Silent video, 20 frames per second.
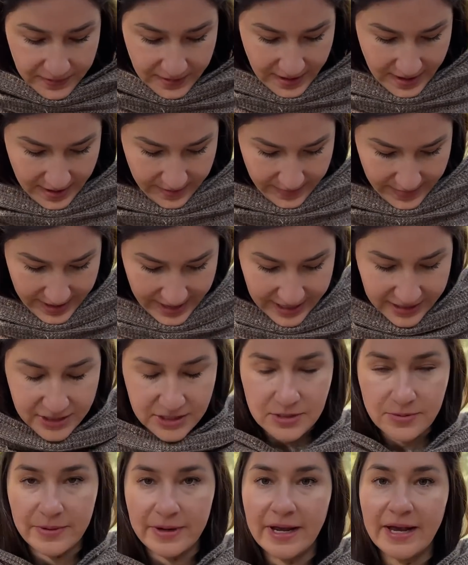And I
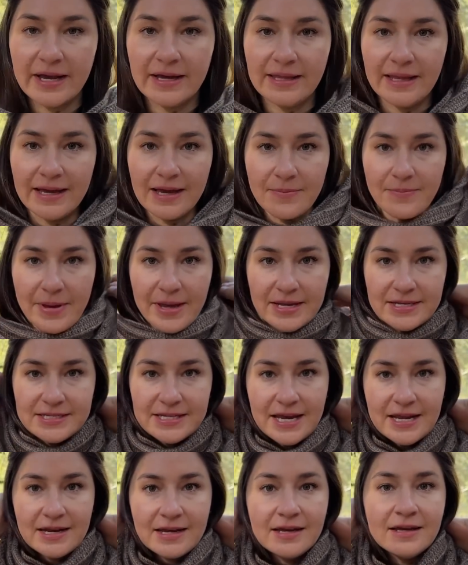just wear it like a
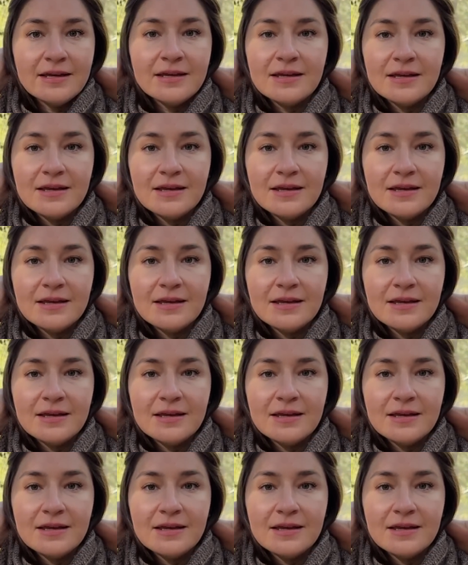bandana,